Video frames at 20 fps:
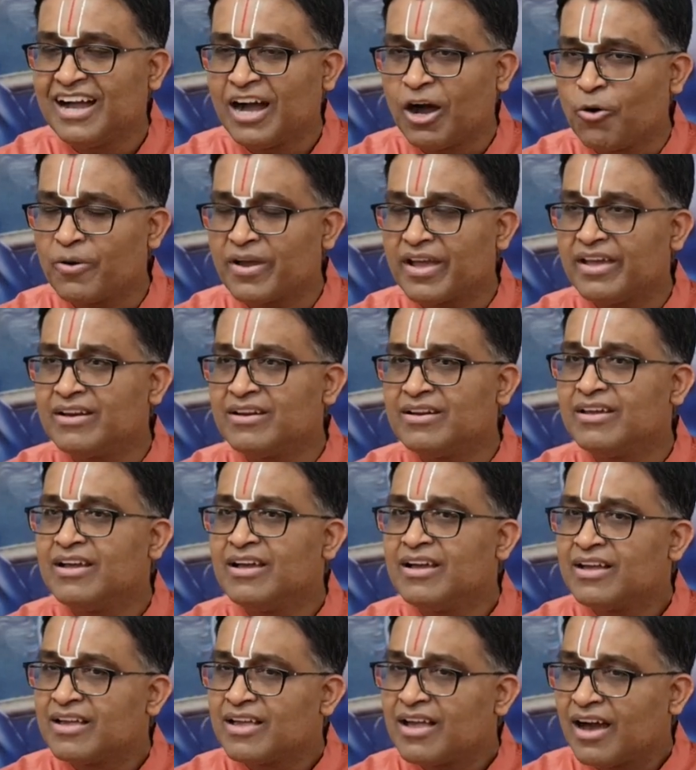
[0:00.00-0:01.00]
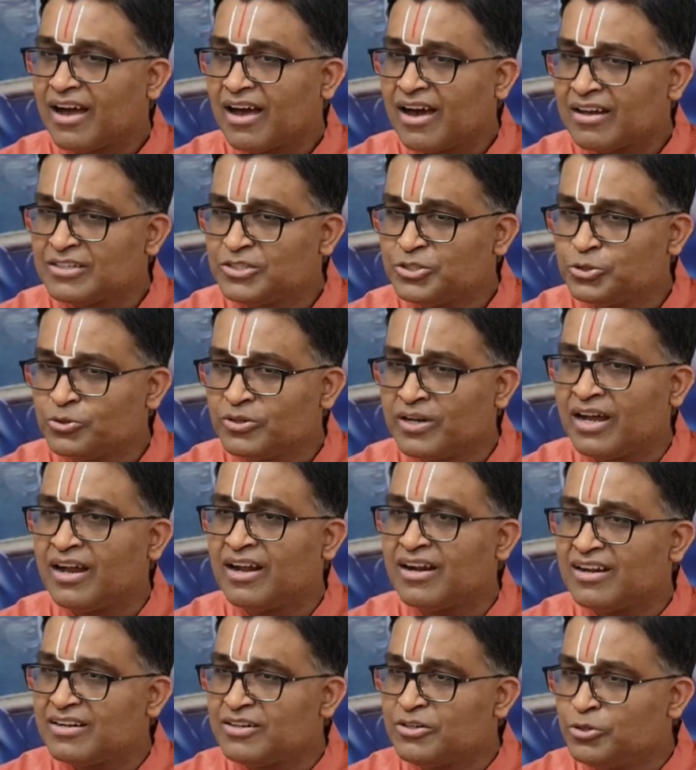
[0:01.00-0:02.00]
How can
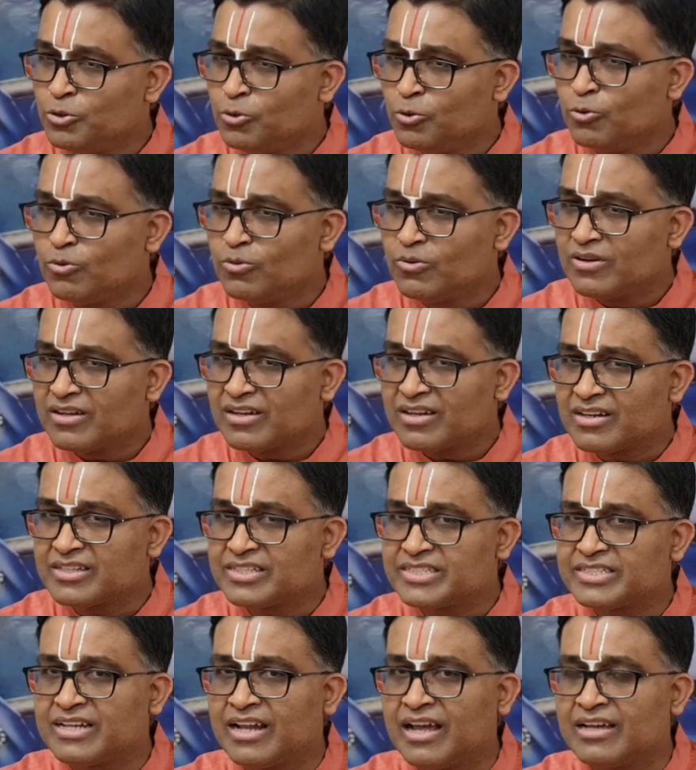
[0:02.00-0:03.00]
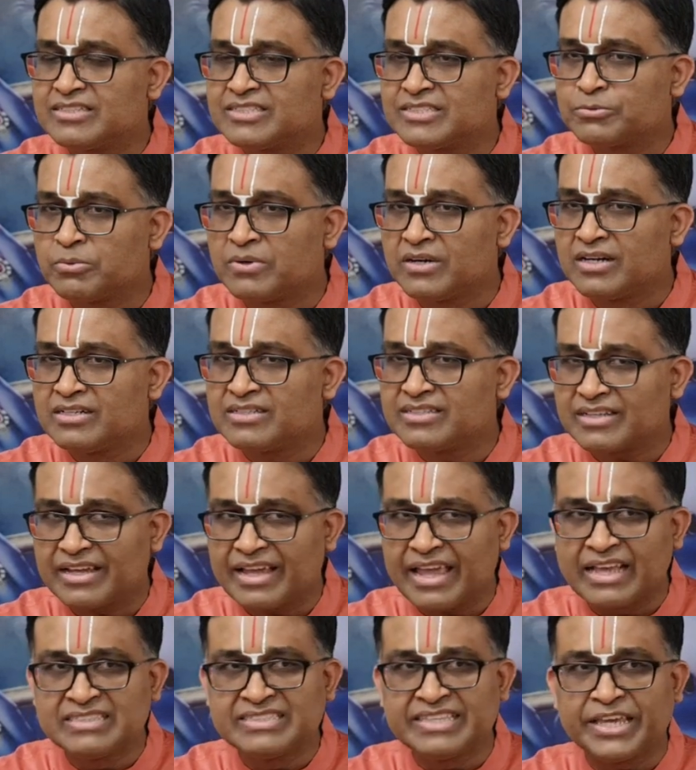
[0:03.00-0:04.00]
Arjuna do Krishna's words,
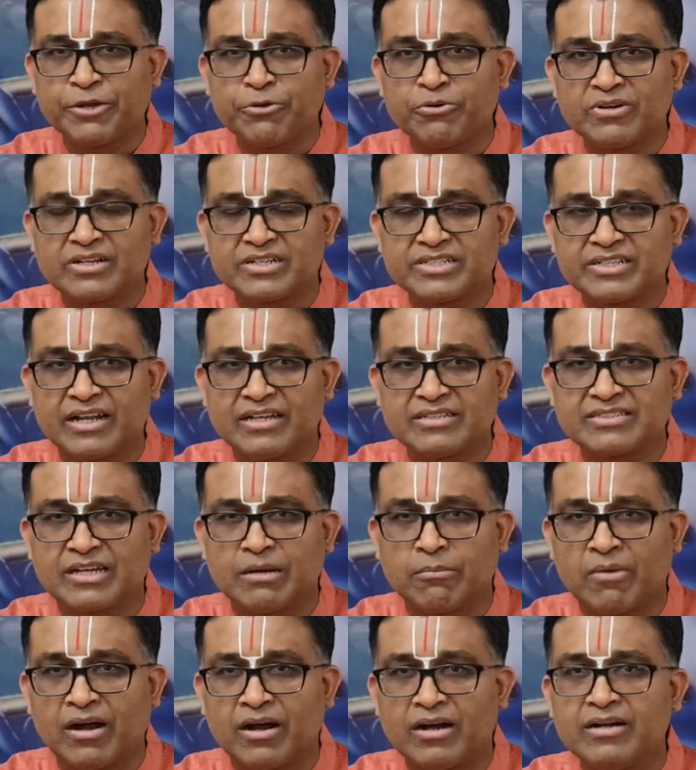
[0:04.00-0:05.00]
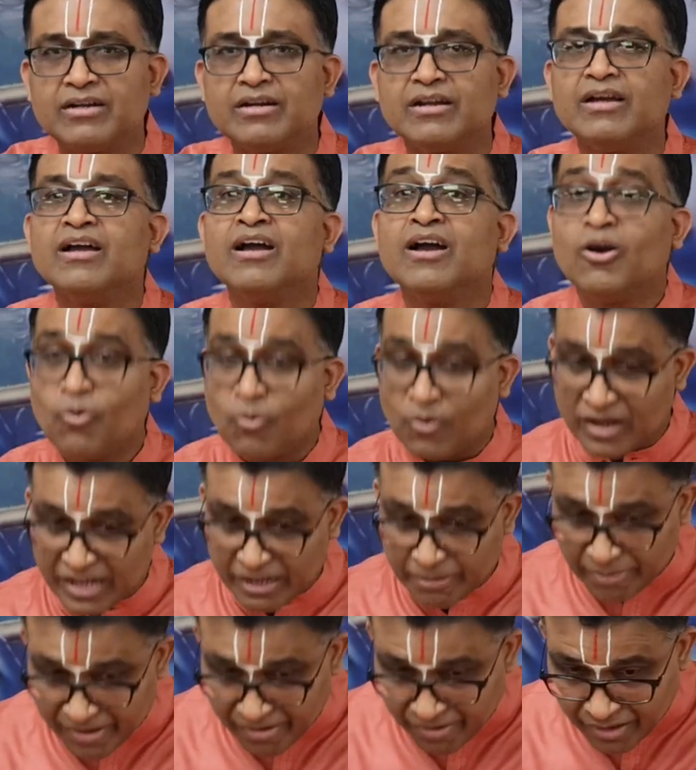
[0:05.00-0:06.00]
execute Krishna's command?
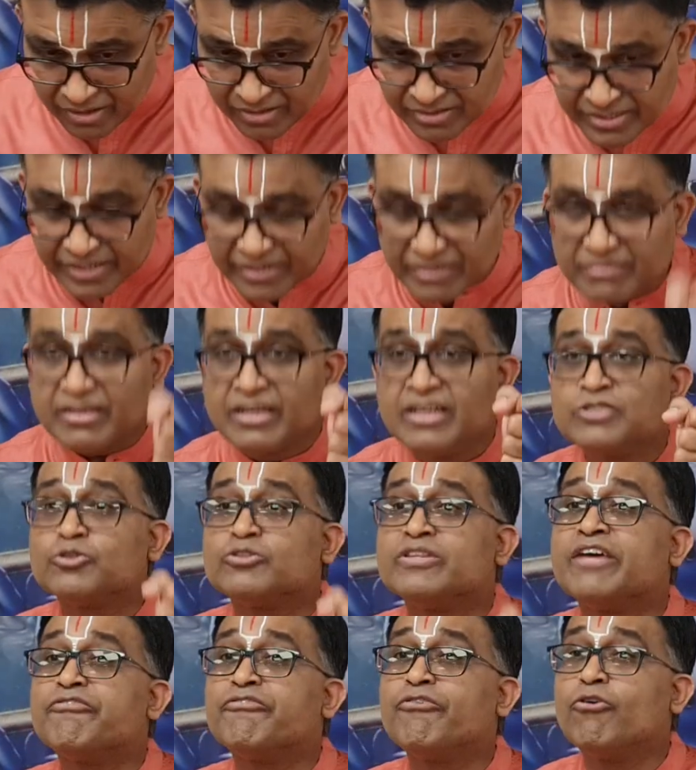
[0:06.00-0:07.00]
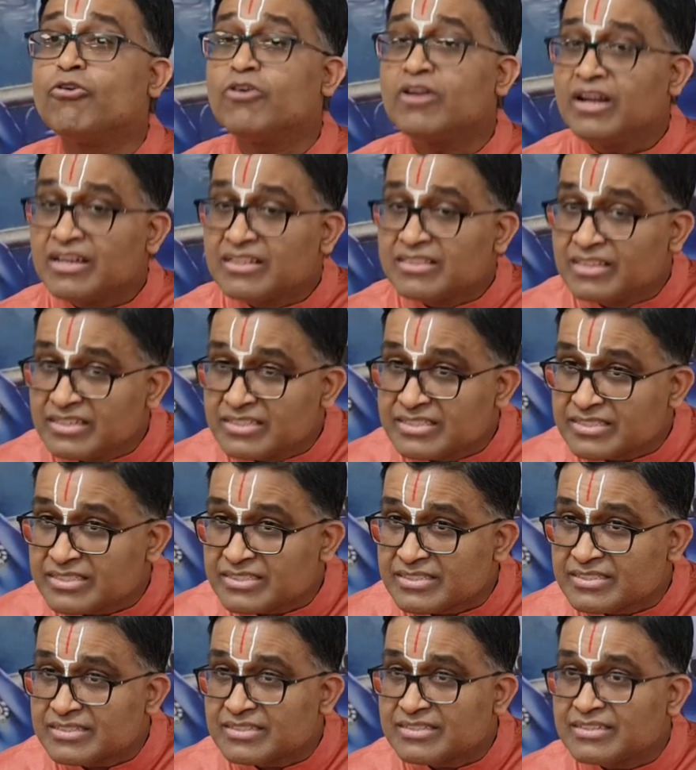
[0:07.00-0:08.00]
Only by rising. So therefore,
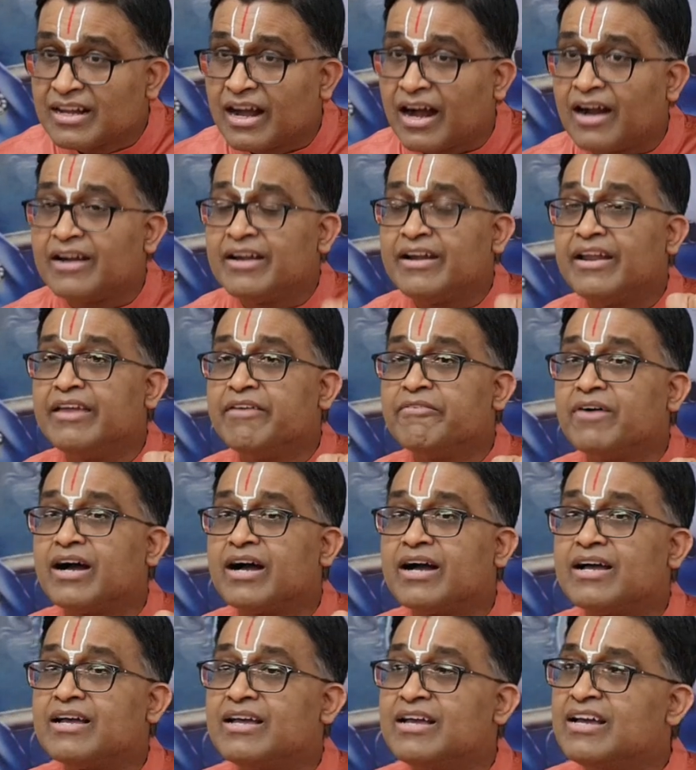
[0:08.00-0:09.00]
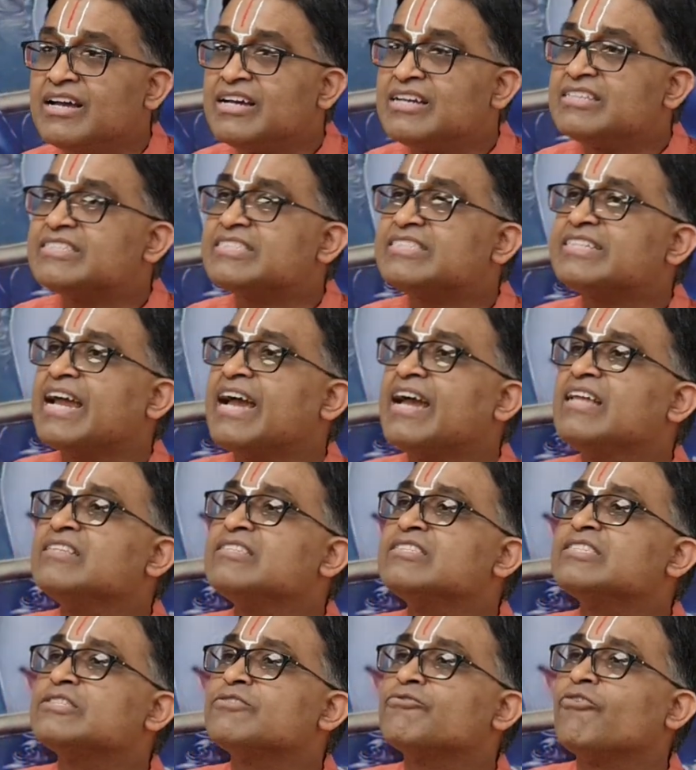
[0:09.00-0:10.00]
this Gandiva
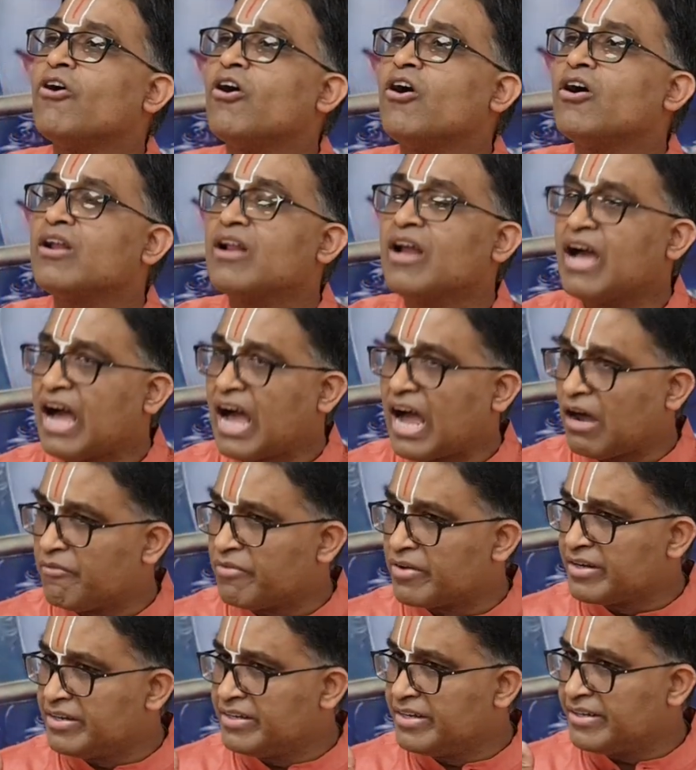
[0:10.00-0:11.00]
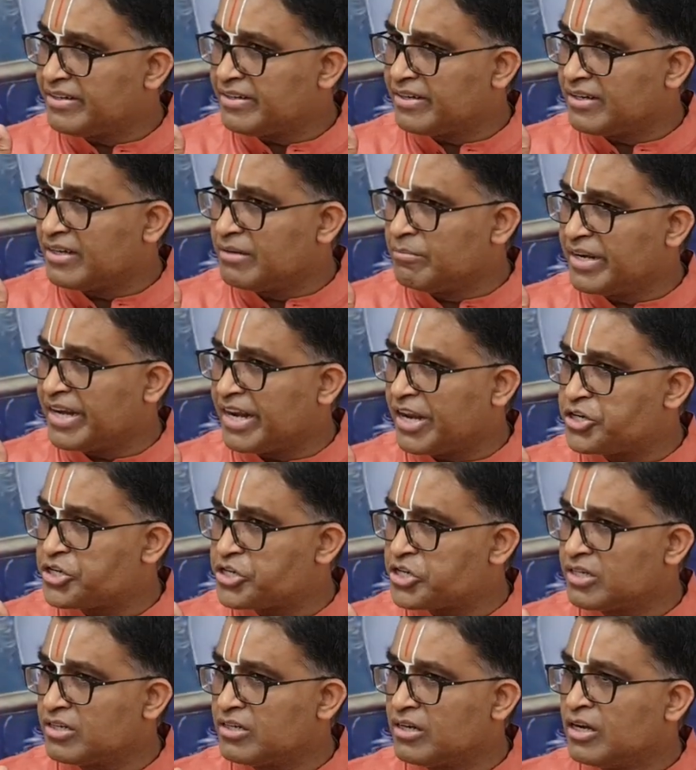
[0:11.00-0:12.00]
stands for our
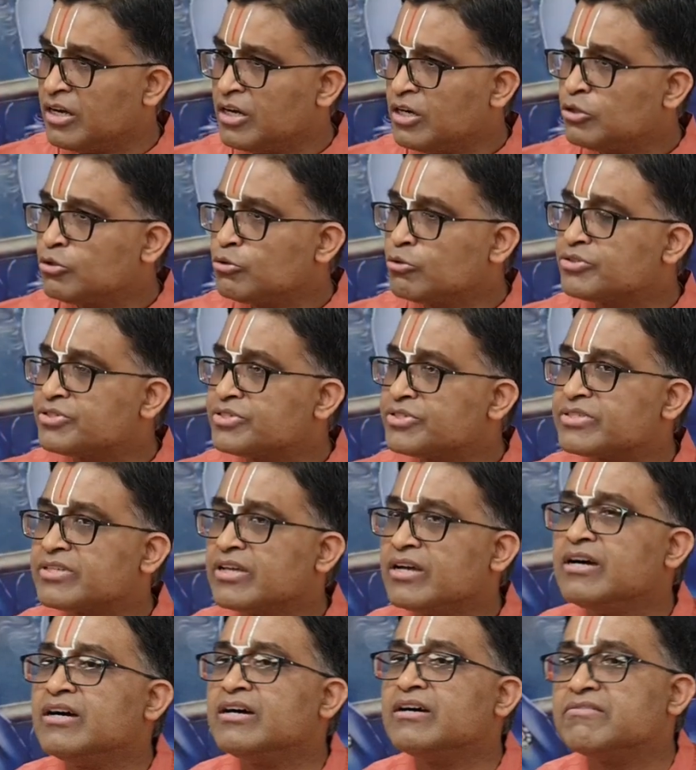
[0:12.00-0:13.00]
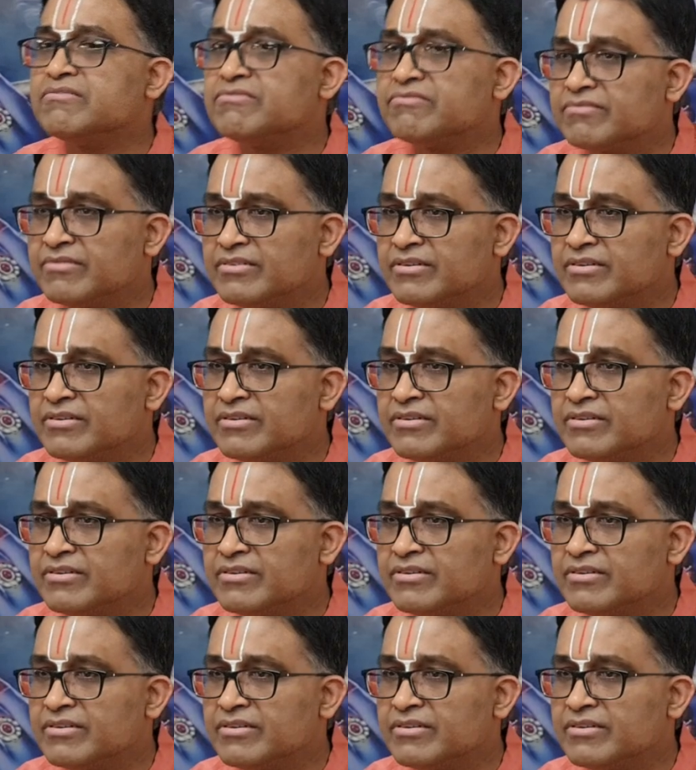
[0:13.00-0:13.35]
determination to serve